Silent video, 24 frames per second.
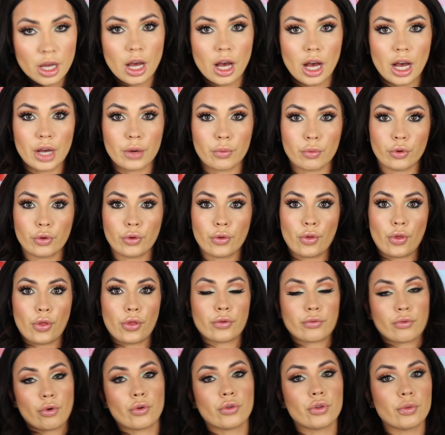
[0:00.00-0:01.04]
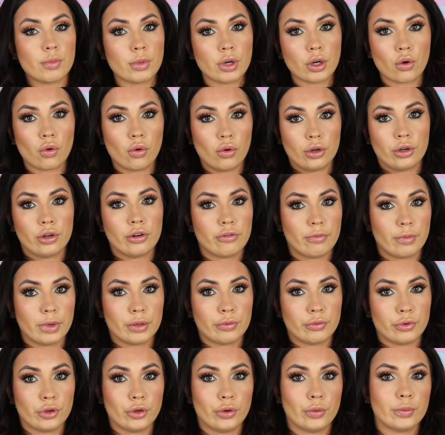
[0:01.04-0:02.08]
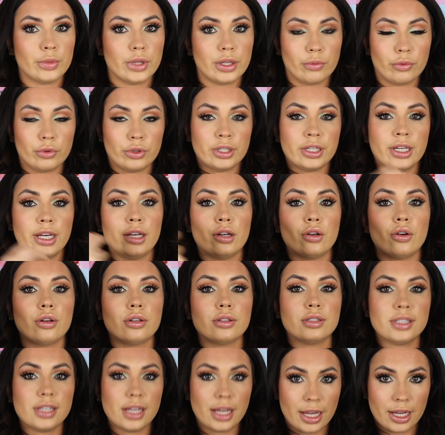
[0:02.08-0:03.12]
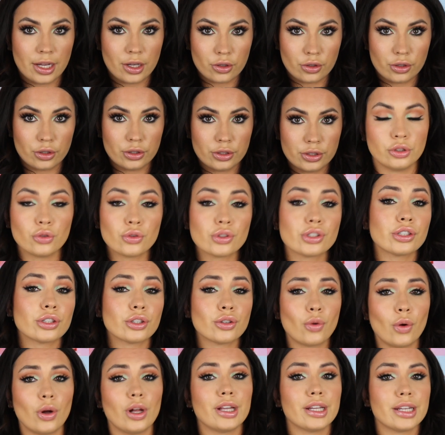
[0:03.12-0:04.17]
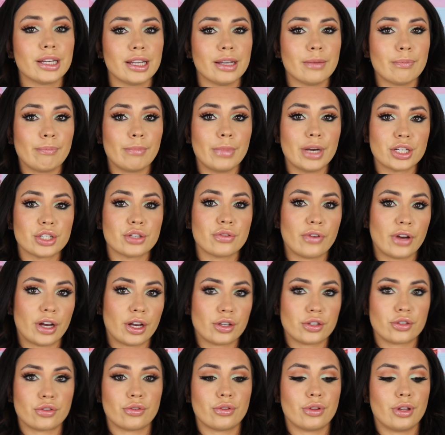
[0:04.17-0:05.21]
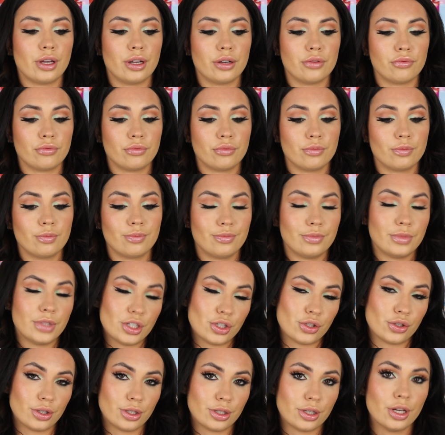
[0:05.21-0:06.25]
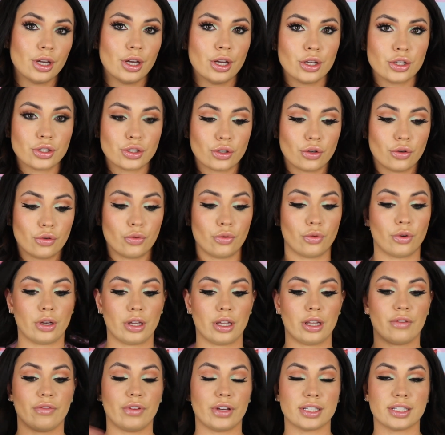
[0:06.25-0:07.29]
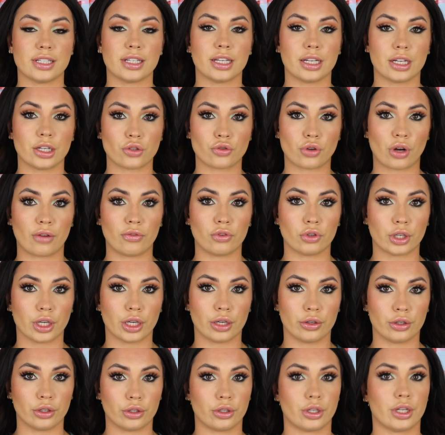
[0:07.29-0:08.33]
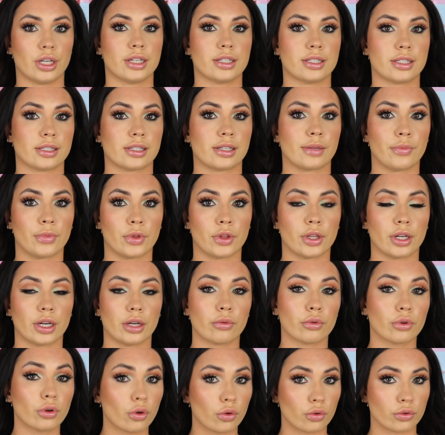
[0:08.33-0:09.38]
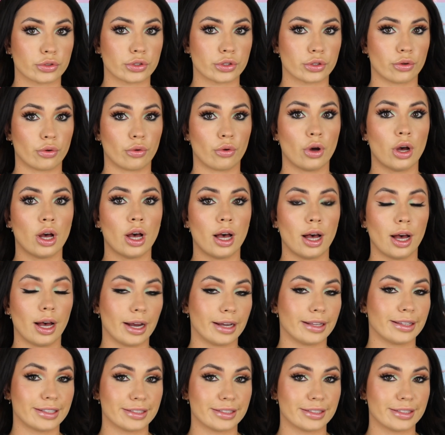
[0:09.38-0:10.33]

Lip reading: I will throw them in a corner of my room. They will get all tangled, lose their quality much faster than they should. So investing in a travel carrier case is something that I would also highly